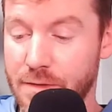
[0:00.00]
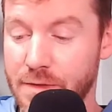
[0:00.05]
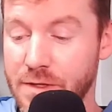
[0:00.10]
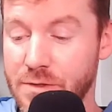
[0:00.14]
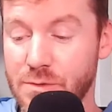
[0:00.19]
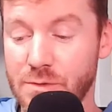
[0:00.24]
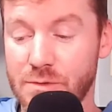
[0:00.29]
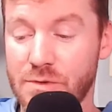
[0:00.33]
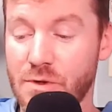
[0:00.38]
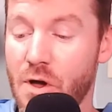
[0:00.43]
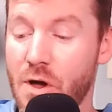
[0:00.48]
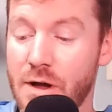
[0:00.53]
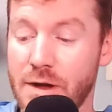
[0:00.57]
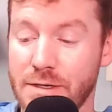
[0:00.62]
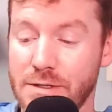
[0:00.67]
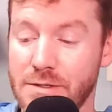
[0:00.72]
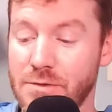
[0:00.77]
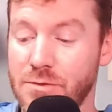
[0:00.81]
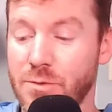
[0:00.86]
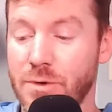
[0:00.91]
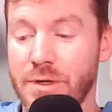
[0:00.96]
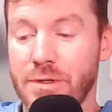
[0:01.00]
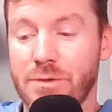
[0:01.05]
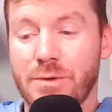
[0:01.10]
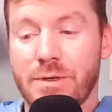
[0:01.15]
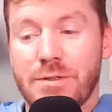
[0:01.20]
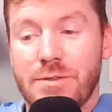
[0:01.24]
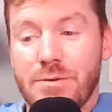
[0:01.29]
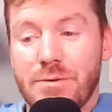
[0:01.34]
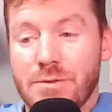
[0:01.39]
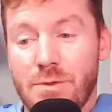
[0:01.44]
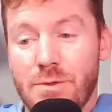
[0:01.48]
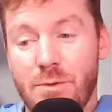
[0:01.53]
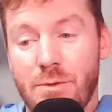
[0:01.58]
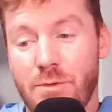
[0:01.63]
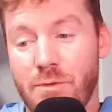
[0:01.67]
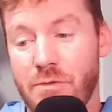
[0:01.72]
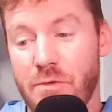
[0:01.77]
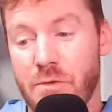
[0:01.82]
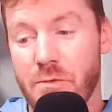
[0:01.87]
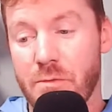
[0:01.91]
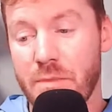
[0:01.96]
And this was August of 2022. So I think
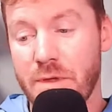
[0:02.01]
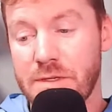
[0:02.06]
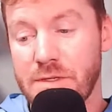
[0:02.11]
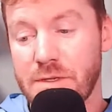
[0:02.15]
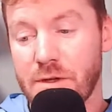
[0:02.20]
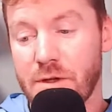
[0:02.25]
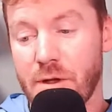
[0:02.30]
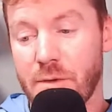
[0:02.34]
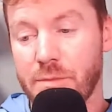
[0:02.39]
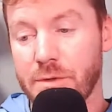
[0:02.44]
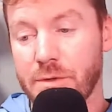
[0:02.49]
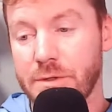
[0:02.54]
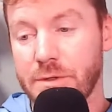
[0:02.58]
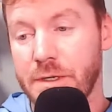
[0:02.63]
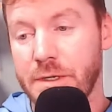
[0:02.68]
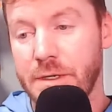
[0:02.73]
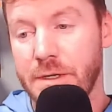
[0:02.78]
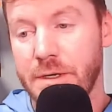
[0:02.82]
we've even missed a couple.